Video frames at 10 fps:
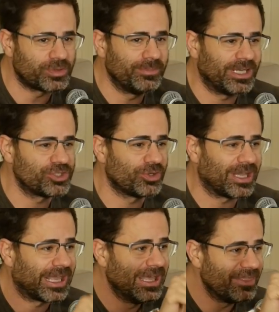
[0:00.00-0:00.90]
three minutes. You're
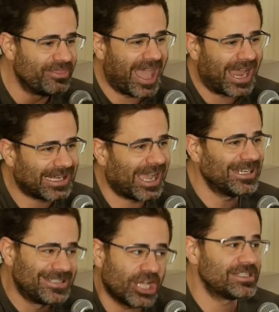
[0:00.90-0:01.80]
like, that guy
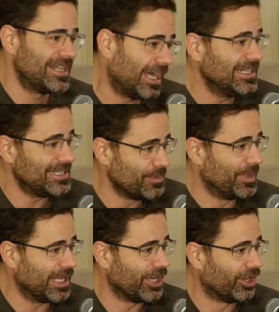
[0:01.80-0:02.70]
does not need to
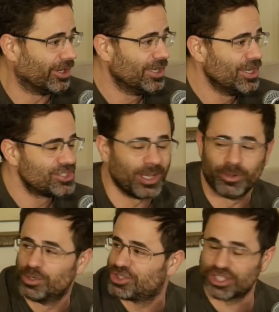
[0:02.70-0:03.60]
be here. Right.
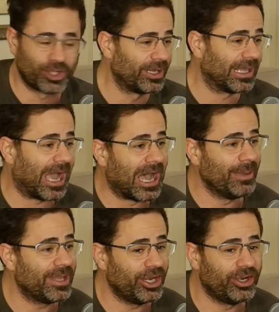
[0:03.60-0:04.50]
Someone who's yeah. just going like,
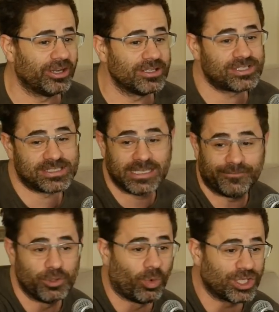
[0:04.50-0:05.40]
I'm here to see
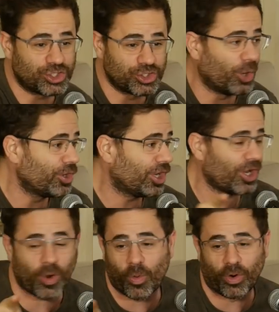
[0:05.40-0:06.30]
if you want
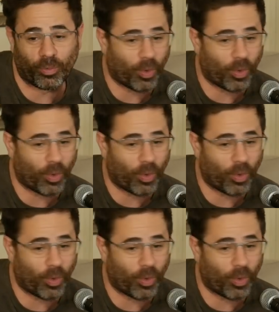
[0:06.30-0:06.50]
soda or